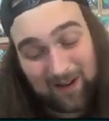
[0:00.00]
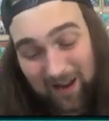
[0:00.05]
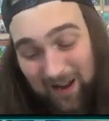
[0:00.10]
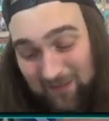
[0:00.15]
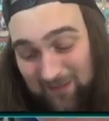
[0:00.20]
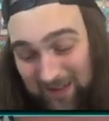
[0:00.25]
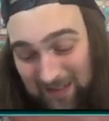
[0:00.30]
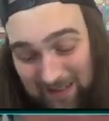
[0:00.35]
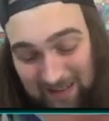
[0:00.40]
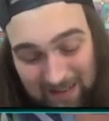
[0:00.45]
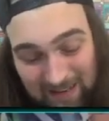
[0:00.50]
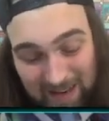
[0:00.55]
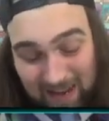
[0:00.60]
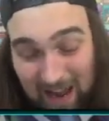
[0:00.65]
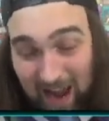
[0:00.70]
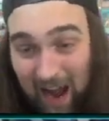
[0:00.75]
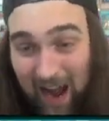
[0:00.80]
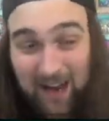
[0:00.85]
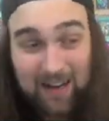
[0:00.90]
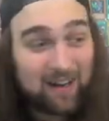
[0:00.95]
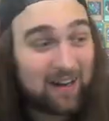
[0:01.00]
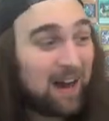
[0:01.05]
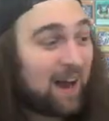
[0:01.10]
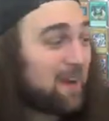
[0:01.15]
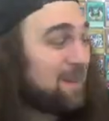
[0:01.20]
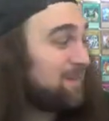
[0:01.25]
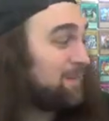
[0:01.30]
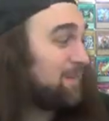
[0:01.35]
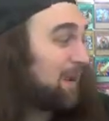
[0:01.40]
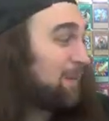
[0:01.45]
but I mean, I,
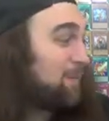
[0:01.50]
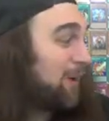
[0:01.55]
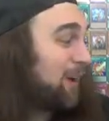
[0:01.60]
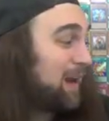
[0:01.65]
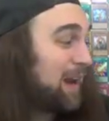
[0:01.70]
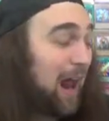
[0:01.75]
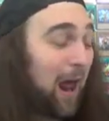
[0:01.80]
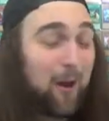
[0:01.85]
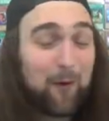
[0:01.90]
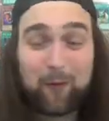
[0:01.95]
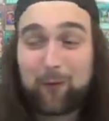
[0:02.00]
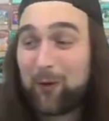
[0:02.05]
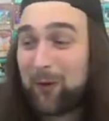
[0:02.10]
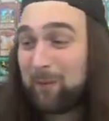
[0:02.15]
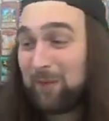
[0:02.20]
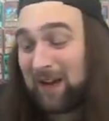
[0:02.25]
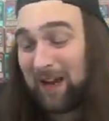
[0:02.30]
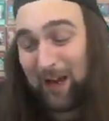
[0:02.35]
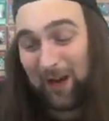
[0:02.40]
I, am running out of room in